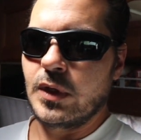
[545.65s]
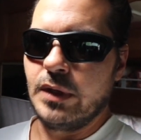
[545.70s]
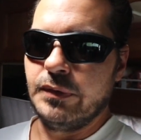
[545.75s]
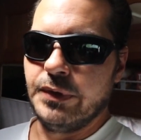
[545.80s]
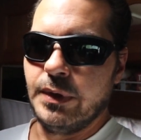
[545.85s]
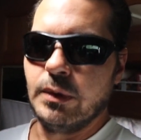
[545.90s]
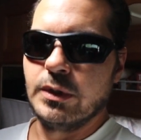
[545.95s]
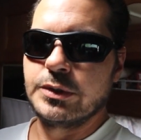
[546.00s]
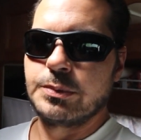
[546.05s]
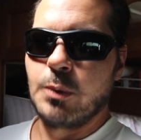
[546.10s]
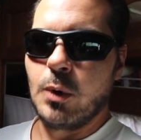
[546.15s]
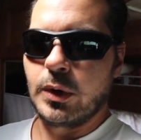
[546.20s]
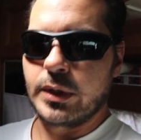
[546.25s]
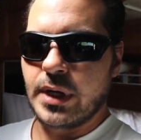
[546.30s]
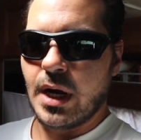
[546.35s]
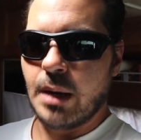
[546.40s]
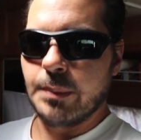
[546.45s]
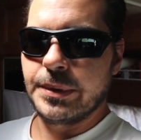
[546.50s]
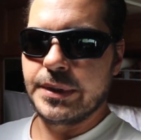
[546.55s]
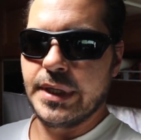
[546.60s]
if it was more
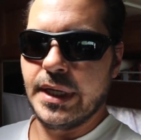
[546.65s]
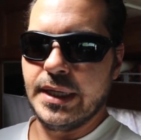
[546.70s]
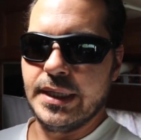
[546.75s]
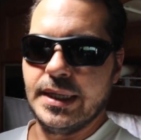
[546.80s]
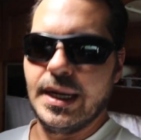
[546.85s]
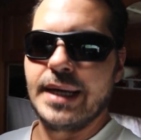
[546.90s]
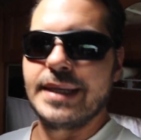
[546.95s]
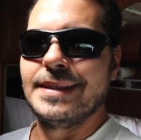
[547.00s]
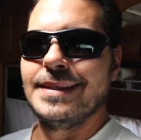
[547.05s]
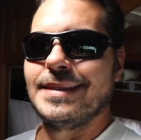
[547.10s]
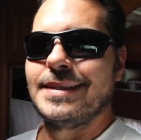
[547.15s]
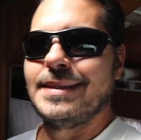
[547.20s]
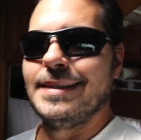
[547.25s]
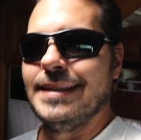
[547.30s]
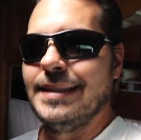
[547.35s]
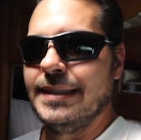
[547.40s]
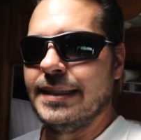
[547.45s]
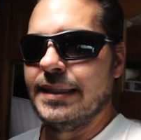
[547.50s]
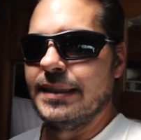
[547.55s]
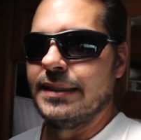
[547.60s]
complicated, I can
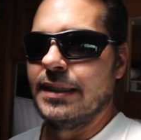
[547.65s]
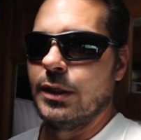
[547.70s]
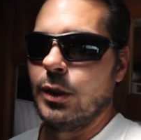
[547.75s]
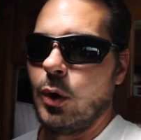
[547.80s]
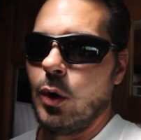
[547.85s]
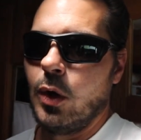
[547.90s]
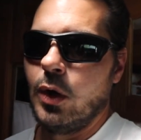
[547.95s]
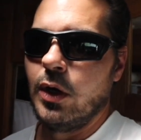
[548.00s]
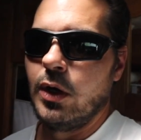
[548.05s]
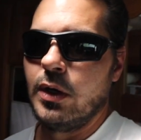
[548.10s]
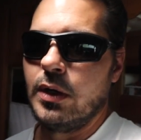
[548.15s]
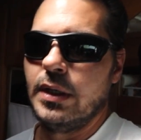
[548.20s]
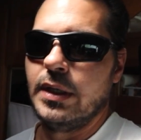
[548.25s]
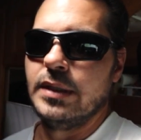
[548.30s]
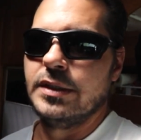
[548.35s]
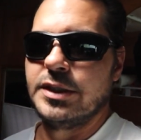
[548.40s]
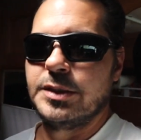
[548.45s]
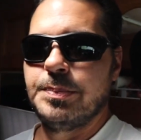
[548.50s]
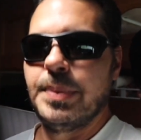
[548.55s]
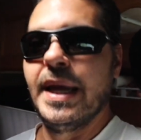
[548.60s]
see getting a lawyer
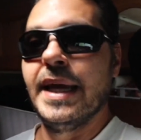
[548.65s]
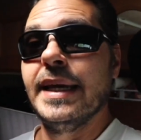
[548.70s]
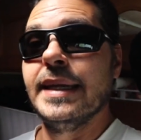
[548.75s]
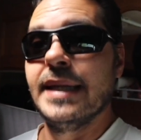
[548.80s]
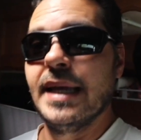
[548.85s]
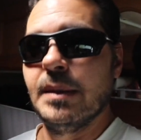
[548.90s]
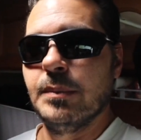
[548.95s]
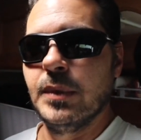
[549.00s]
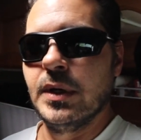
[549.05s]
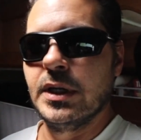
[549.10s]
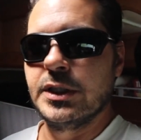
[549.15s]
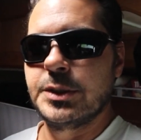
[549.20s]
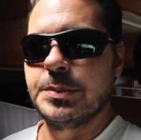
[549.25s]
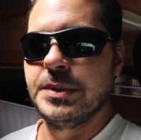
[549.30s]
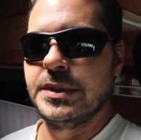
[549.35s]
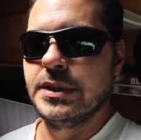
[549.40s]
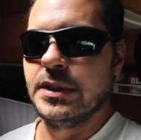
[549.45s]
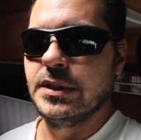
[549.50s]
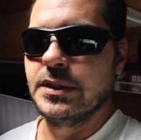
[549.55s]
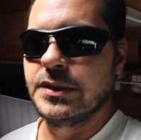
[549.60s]
and paying that much,
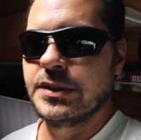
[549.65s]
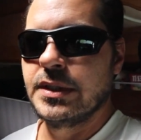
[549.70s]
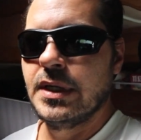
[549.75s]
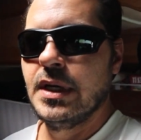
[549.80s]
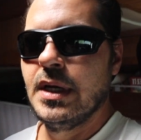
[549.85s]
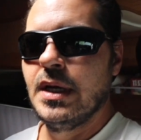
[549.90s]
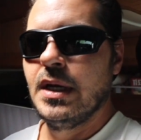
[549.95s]
because